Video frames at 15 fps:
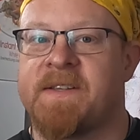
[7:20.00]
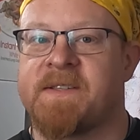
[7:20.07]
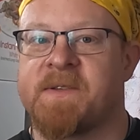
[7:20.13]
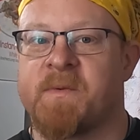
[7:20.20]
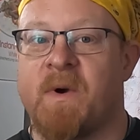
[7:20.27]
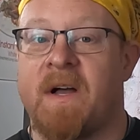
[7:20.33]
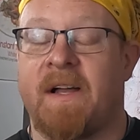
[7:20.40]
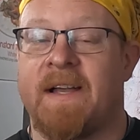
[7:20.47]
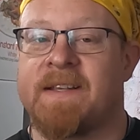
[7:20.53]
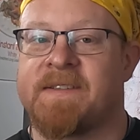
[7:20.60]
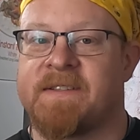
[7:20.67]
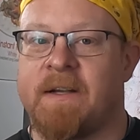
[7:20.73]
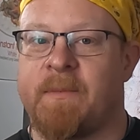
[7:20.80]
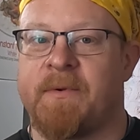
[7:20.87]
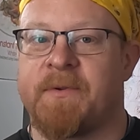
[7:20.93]
as well as
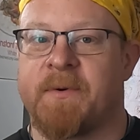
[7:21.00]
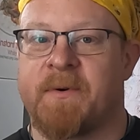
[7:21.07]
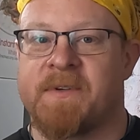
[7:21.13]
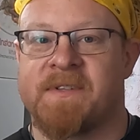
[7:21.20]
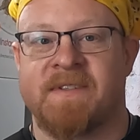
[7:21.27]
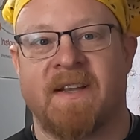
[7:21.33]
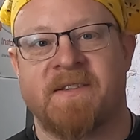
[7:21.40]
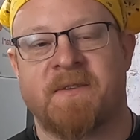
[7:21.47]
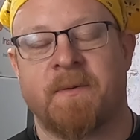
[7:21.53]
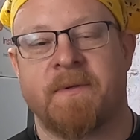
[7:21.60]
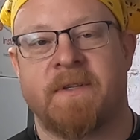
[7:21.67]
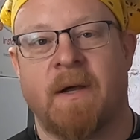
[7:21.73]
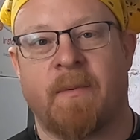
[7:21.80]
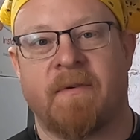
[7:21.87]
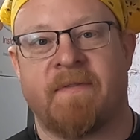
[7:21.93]
double doors and
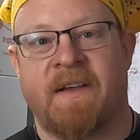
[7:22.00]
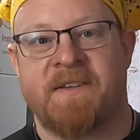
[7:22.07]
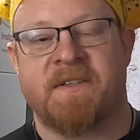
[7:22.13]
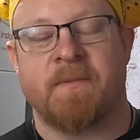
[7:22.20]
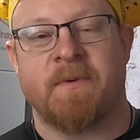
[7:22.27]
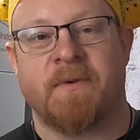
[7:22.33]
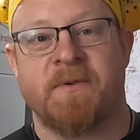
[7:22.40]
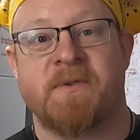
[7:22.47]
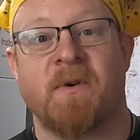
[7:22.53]
double vestibules, so